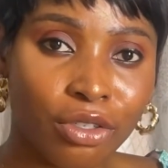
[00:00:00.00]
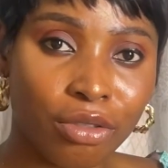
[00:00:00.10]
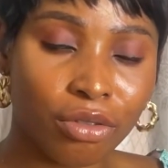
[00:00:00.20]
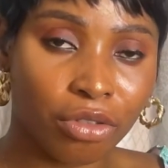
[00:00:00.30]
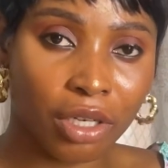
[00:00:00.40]

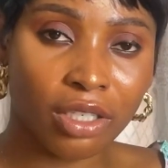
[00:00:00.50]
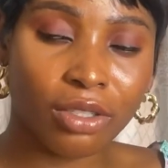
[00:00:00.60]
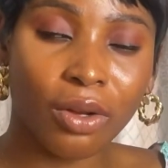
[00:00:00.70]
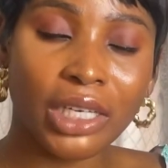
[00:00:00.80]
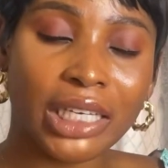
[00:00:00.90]
children it's
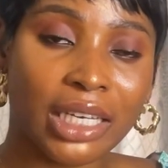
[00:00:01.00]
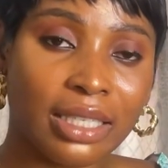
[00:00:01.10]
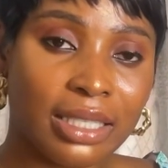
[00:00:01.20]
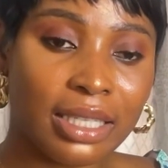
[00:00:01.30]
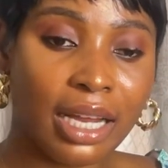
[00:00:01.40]
not only
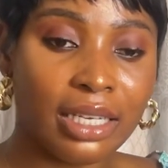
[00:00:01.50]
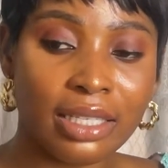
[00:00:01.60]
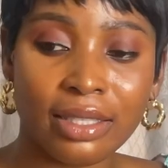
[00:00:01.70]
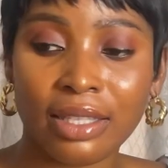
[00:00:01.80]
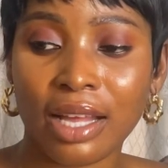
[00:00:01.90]
kids that
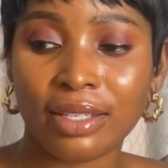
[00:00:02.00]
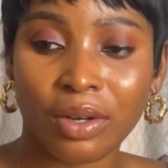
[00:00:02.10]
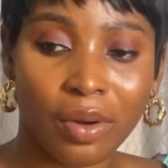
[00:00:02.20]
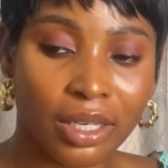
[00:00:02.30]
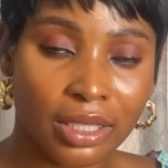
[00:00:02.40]
need that
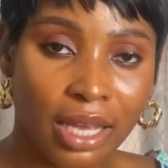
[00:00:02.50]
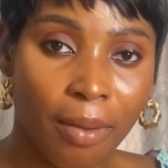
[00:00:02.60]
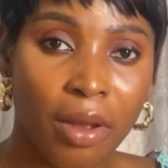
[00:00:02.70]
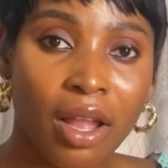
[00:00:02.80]
screen time